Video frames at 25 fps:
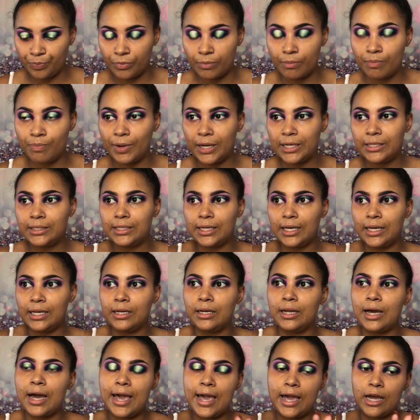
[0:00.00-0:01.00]
But then
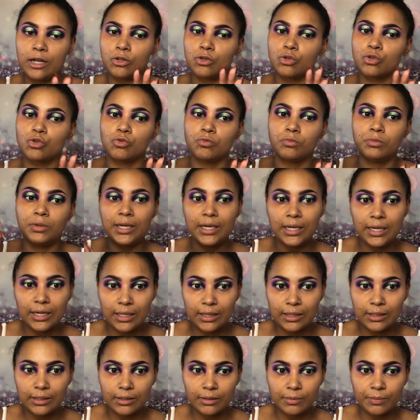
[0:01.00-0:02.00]
I have to zoom in a
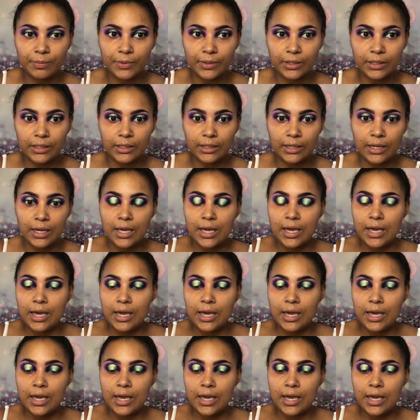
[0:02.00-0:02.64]
little bit